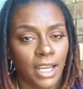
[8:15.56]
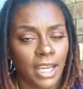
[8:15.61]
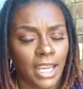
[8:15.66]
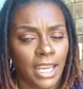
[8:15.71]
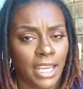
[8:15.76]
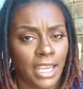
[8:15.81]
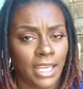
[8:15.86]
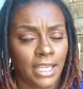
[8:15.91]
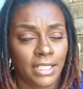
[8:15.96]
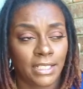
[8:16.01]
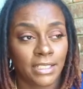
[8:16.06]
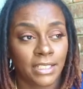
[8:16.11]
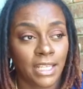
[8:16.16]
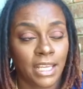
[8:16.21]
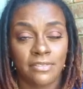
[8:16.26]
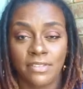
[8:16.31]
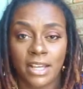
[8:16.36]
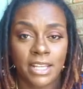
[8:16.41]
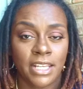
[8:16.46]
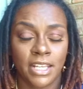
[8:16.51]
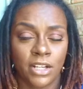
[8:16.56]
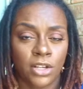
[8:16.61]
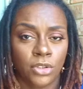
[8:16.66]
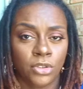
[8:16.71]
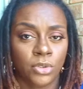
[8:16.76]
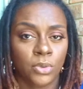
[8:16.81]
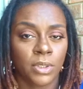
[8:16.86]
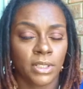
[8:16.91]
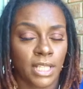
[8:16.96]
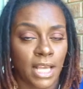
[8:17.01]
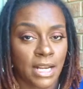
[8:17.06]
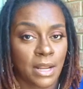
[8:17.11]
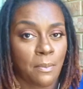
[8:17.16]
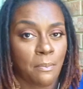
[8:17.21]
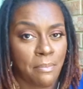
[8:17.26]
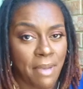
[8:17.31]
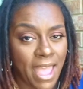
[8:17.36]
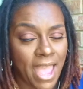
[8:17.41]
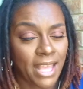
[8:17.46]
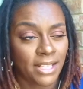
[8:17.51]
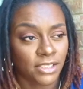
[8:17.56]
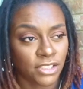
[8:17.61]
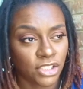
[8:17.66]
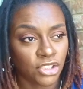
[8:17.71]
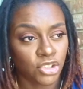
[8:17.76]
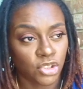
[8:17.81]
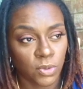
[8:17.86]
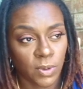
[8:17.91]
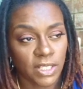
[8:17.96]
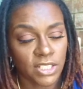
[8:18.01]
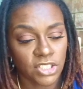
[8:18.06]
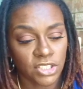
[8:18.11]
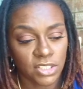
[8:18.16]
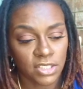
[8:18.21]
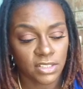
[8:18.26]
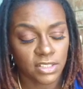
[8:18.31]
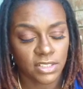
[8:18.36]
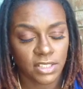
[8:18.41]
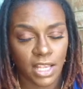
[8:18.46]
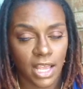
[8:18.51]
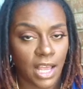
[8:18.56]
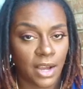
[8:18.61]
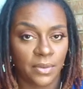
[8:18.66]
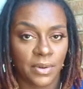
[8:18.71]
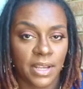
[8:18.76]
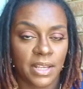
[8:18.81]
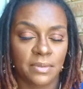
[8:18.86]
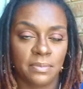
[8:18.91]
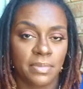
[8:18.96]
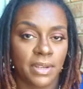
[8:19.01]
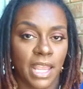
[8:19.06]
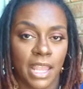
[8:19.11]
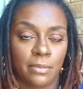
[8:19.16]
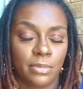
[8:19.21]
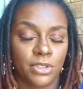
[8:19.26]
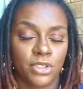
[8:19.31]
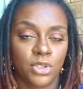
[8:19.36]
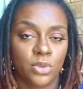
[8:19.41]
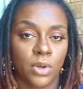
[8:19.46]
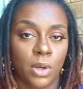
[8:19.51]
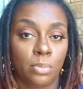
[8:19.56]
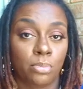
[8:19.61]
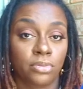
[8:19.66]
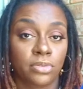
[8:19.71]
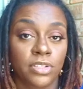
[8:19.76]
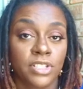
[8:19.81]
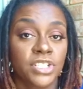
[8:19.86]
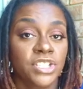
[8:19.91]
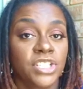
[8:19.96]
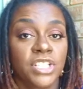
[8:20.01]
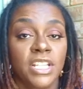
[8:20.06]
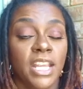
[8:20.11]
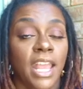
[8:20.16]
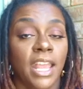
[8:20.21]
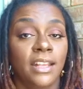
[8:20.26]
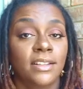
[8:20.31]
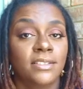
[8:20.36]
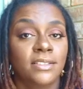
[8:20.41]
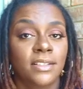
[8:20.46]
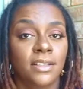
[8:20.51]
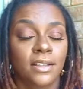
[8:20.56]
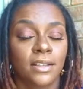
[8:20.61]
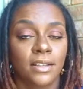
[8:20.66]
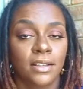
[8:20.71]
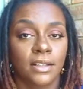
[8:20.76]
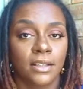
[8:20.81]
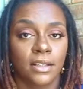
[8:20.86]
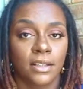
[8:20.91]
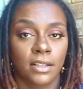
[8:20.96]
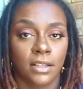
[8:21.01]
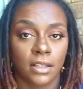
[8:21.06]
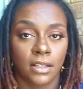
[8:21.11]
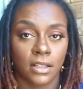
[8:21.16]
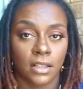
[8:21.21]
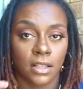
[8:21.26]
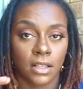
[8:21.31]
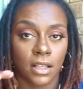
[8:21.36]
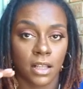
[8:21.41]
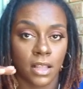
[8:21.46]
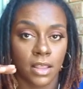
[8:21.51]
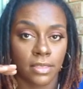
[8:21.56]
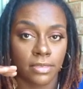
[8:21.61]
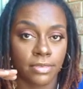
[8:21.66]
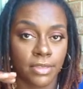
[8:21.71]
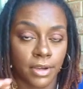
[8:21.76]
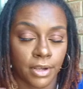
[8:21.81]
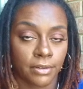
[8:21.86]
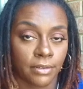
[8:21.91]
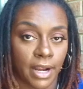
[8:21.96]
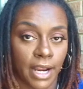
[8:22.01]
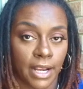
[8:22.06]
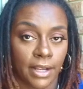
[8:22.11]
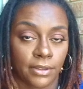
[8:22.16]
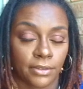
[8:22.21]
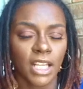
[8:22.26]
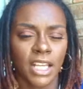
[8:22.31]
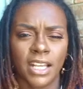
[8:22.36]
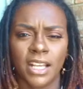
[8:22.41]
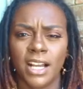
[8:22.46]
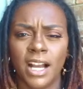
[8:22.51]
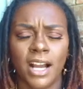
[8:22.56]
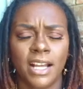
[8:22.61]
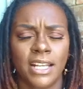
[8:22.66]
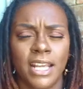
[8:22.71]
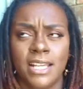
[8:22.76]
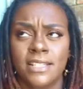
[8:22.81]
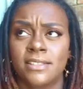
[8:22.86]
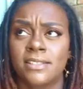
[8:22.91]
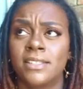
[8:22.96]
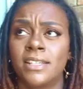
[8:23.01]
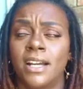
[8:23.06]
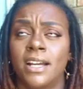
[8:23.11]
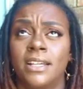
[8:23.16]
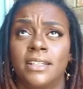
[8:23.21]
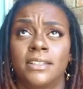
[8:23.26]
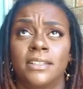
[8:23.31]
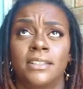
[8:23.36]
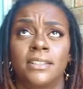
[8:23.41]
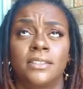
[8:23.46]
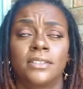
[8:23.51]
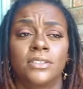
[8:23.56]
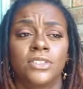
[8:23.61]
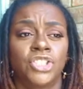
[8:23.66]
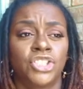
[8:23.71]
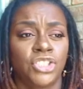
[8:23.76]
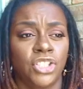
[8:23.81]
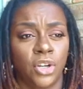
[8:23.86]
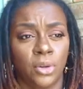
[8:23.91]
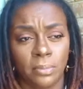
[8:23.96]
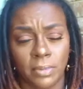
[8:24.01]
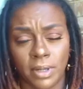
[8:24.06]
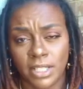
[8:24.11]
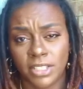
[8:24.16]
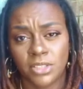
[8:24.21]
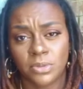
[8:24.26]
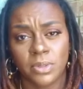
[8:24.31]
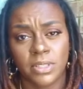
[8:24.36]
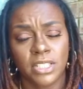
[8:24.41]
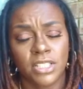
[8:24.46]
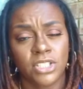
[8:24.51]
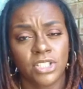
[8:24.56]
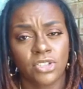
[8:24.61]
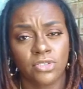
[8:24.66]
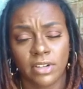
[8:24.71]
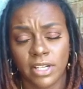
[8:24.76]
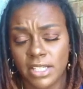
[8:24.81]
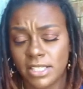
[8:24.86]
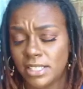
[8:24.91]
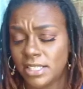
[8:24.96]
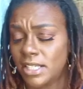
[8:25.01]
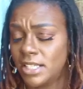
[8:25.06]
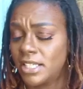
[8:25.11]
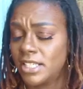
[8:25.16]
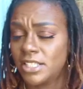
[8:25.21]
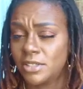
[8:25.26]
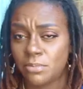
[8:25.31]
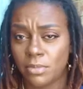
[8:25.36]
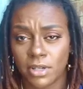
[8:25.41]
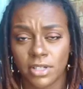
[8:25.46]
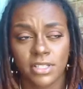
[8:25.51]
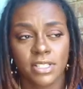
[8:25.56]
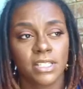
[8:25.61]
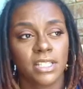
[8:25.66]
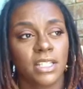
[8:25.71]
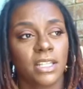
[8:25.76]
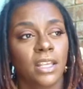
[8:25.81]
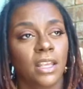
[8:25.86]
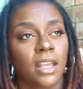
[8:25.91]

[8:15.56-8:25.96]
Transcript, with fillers: And if I didn't go through a lot of bad situations, I wouldn't be able to appreciate the ground. And God has done so much with his grace and his mercy.